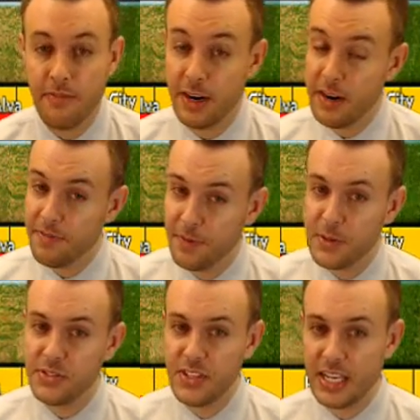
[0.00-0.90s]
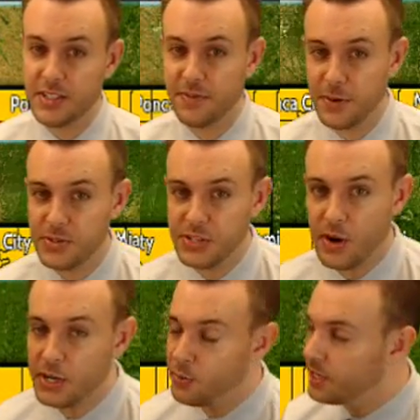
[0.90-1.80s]
Very first things first
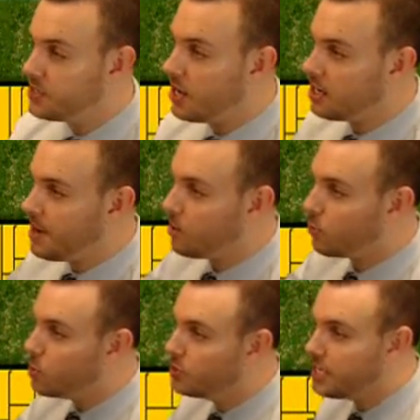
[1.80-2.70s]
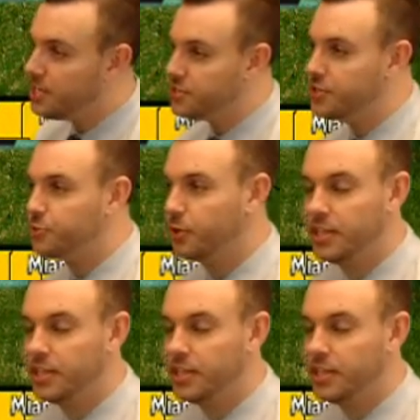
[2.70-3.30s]
here, I do want to talk about road conditions.